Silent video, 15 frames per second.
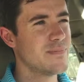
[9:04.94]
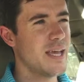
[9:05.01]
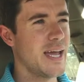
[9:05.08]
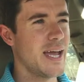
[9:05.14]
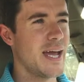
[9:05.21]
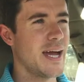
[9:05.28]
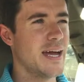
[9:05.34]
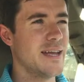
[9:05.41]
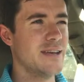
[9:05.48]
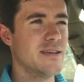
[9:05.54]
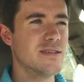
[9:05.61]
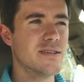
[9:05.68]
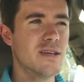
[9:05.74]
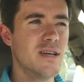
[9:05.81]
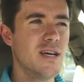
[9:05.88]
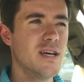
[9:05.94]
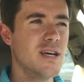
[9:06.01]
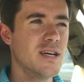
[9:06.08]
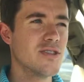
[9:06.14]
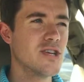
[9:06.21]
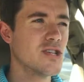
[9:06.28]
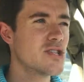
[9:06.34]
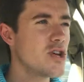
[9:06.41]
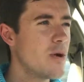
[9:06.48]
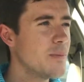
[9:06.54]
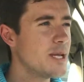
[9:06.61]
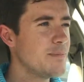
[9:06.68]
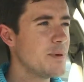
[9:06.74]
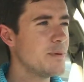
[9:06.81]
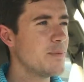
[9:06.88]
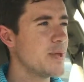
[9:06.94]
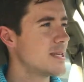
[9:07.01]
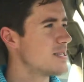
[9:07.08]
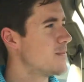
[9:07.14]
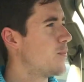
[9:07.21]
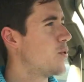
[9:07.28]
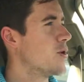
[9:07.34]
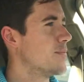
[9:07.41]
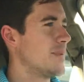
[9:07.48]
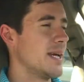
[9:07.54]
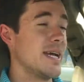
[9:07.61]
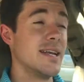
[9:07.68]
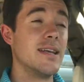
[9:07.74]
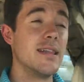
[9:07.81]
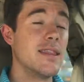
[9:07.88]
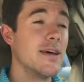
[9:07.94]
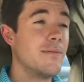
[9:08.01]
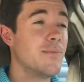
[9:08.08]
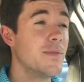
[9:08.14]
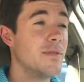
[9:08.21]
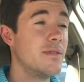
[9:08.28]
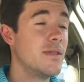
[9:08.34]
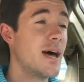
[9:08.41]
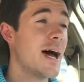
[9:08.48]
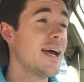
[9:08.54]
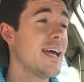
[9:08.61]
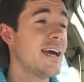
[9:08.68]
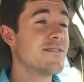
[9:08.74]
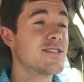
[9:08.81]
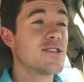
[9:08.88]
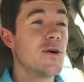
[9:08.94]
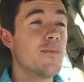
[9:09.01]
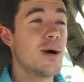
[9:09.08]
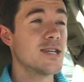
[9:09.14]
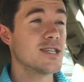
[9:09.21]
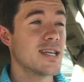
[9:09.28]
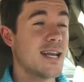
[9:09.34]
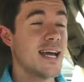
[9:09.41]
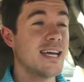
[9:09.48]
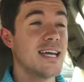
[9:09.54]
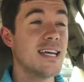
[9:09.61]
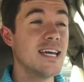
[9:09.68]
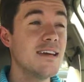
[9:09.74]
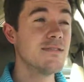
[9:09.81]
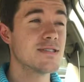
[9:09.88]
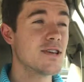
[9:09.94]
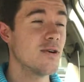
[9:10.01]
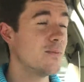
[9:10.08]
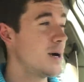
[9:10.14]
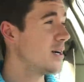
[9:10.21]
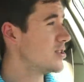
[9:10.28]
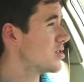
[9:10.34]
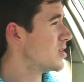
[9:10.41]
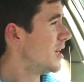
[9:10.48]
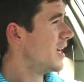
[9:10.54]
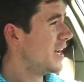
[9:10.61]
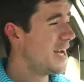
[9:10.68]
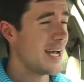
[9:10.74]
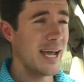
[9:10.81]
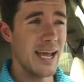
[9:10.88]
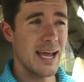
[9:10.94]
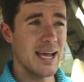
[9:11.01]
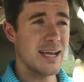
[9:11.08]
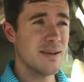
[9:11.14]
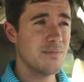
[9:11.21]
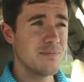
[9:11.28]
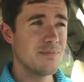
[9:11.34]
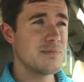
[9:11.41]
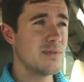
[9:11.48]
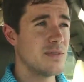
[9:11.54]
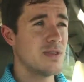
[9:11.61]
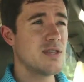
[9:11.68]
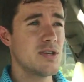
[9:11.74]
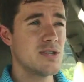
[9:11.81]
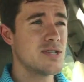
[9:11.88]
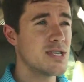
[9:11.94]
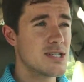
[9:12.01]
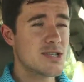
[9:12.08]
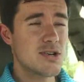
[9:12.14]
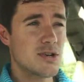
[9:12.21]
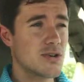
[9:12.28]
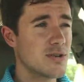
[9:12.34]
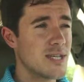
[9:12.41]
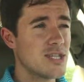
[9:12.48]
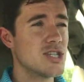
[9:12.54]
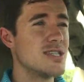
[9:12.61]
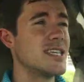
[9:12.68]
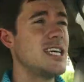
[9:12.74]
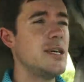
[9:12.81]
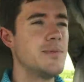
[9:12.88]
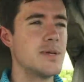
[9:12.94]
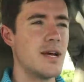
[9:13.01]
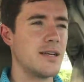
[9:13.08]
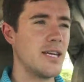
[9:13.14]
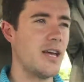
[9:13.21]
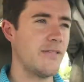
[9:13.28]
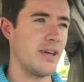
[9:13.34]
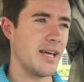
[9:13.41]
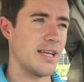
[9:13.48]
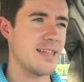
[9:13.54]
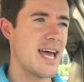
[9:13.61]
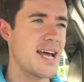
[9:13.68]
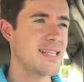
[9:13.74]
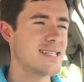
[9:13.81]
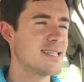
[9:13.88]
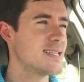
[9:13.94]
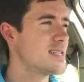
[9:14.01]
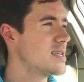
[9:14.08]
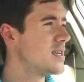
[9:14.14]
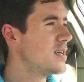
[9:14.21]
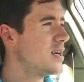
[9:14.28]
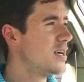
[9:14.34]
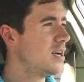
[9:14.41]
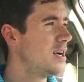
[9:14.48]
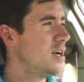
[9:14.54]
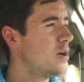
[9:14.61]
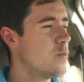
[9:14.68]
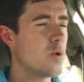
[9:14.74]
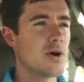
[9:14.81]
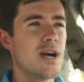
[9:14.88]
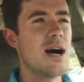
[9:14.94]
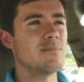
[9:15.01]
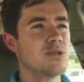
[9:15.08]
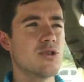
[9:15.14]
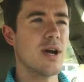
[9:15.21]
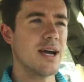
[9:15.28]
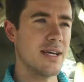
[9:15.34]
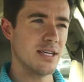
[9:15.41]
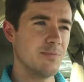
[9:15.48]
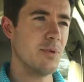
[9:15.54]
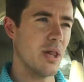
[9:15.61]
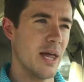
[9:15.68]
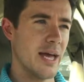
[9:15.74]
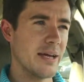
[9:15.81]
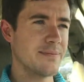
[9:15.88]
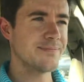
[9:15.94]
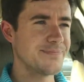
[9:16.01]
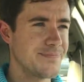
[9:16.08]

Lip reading: and there's so many people that support me, and I have so much that I can give so much, and there's this circle that just keeps on giving, and that's where I'm trying to play.